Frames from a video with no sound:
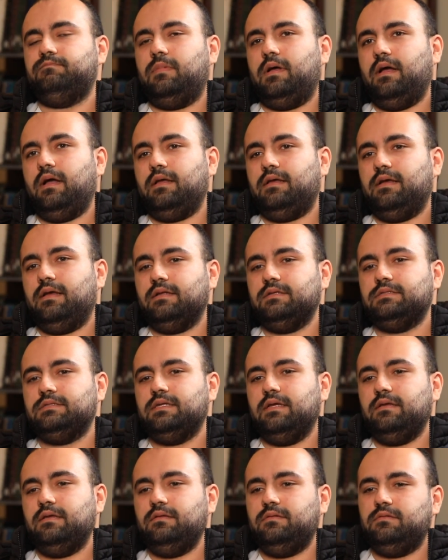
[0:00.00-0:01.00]
I can't
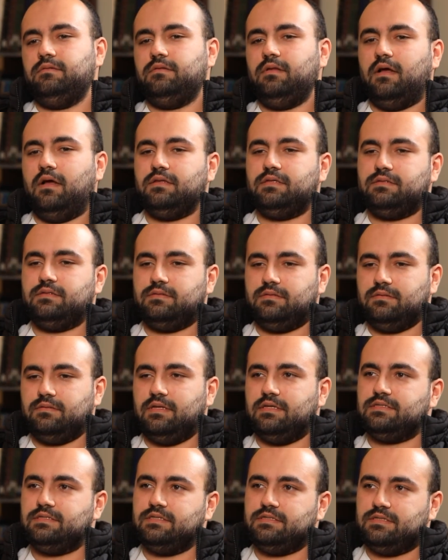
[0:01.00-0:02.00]
say not
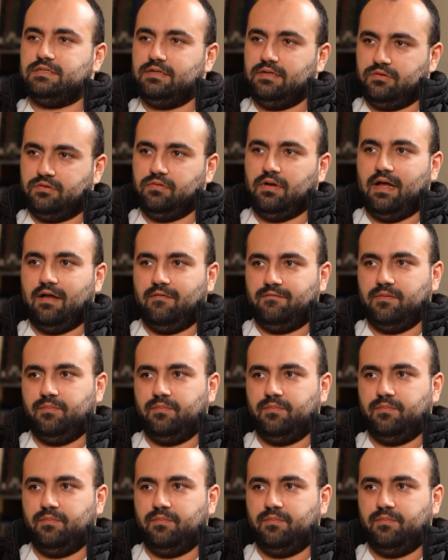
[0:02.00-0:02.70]
necessary to have a